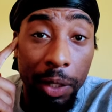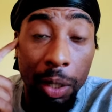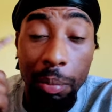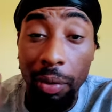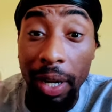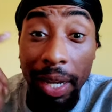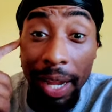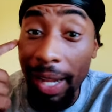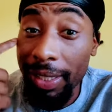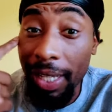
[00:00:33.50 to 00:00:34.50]
Your brain
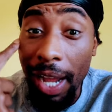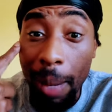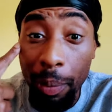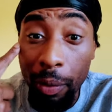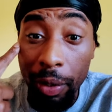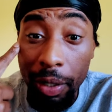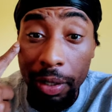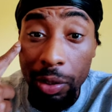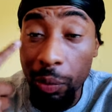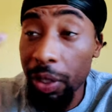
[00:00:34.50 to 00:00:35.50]
has copper in it.
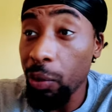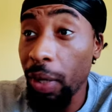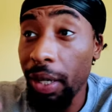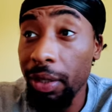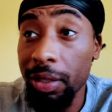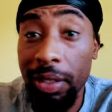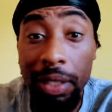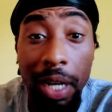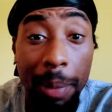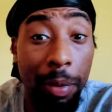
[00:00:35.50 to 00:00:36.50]
It's the reason why there's
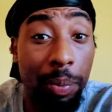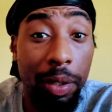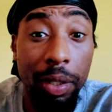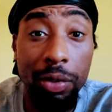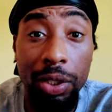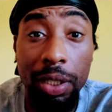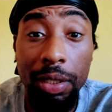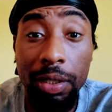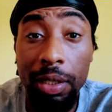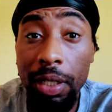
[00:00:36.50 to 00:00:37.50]
copper pillow
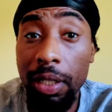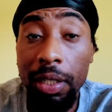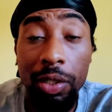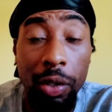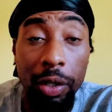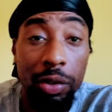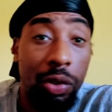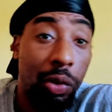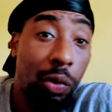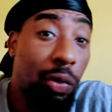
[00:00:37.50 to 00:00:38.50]
sheets. So there's
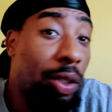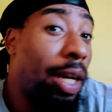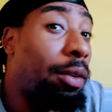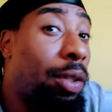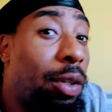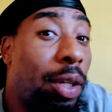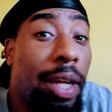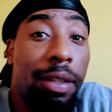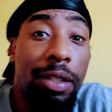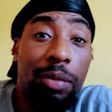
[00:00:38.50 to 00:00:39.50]
tools out there
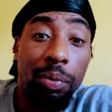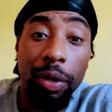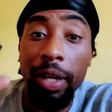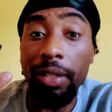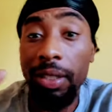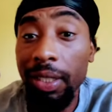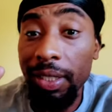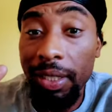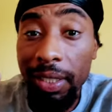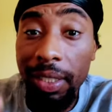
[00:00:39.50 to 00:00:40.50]
like this brand to
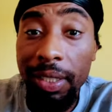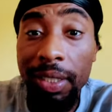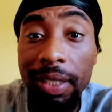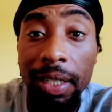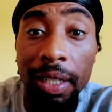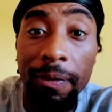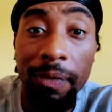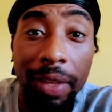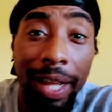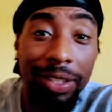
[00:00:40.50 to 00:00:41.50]
assist
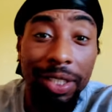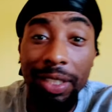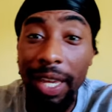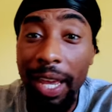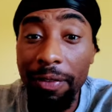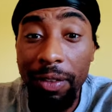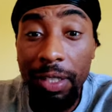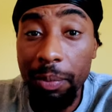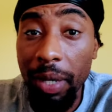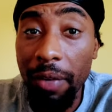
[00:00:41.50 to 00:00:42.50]
not just
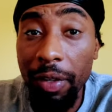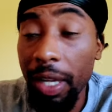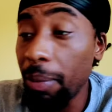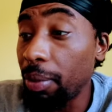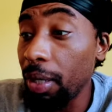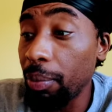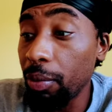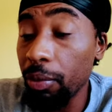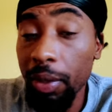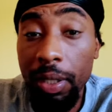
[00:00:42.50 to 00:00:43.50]
athletes, but everyday
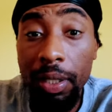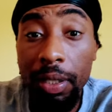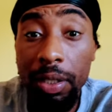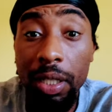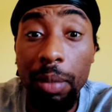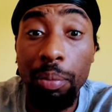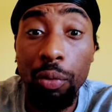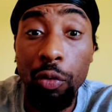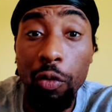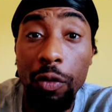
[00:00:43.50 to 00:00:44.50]
people to
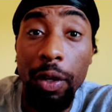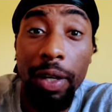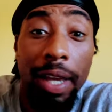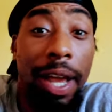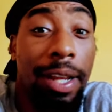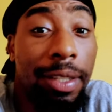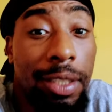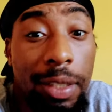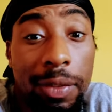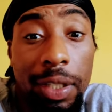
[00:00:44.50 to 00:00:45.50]
improve their
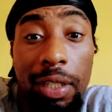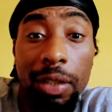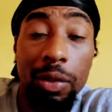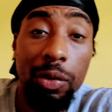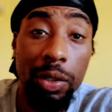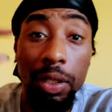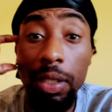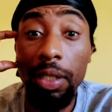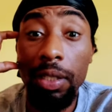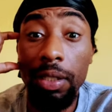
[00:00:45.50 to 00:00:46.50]
cognitive skills,
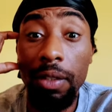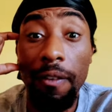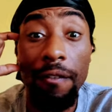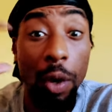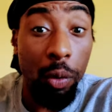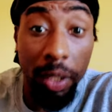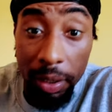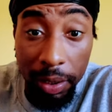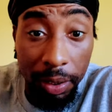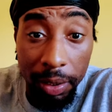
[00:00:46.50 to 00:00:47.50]
to
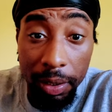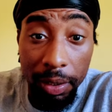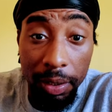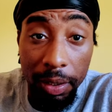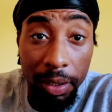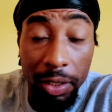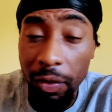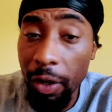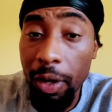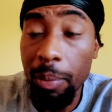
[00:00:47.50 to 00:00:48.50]
focus. It's
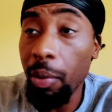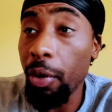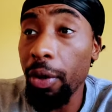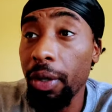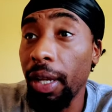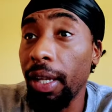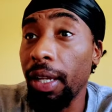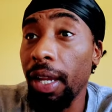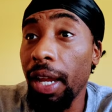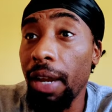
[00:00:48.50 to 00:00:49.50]
very important. Like
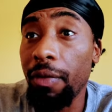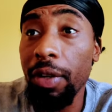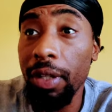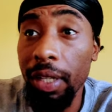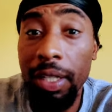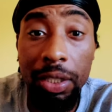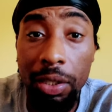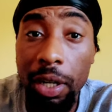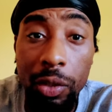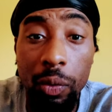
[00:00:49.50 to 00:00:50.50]
everything
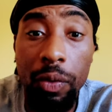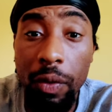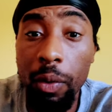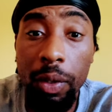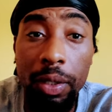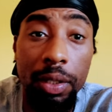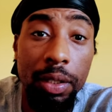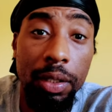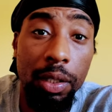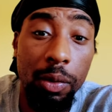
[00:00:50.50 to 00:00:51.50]
starts with focus.
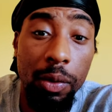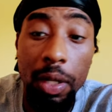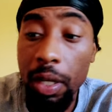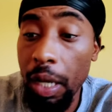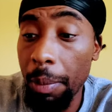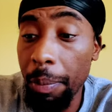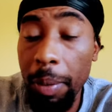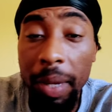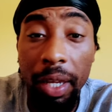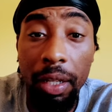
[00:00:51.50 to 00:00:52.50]
And so I'm going to be
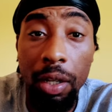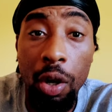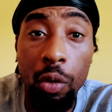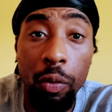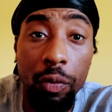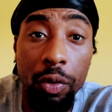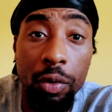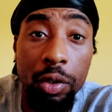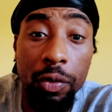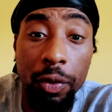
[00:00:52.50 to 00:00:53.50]
making long
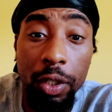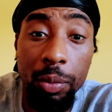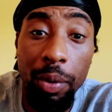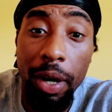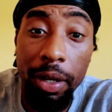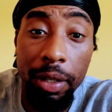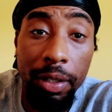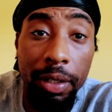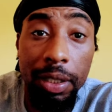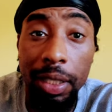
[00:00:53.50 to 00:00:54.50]
reviews for this
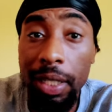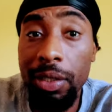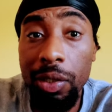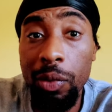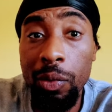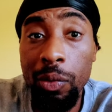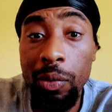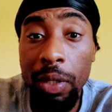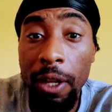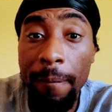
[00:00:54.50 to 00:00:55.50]
product. Stay tuned.
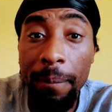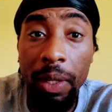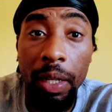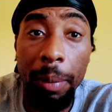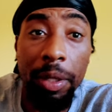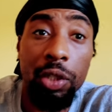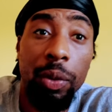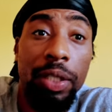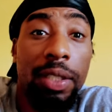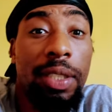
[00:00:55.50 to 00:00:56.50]
I'm
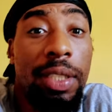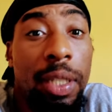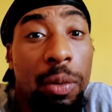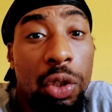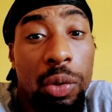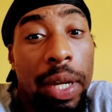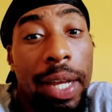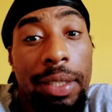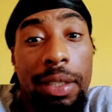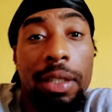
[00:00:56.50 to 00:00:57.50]
interested to see what you
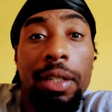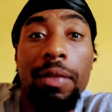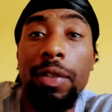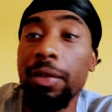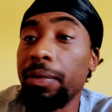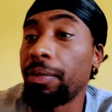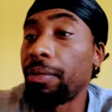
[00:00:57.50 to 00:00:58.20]
guys think of it.